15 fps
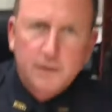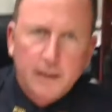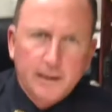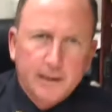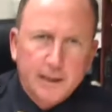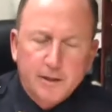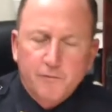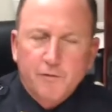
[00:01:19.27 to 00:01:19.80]
that
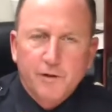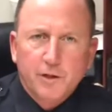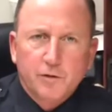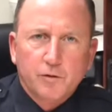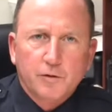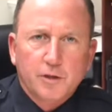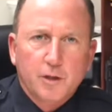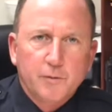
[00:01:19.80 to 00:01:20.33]
any
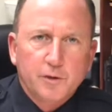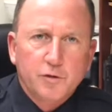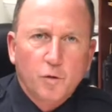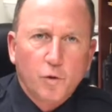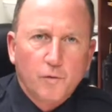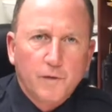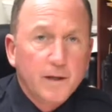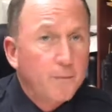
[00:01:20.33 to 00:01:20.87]
vehicle coming
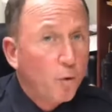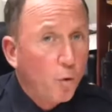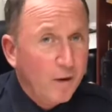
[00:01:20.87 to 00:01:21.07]
toward them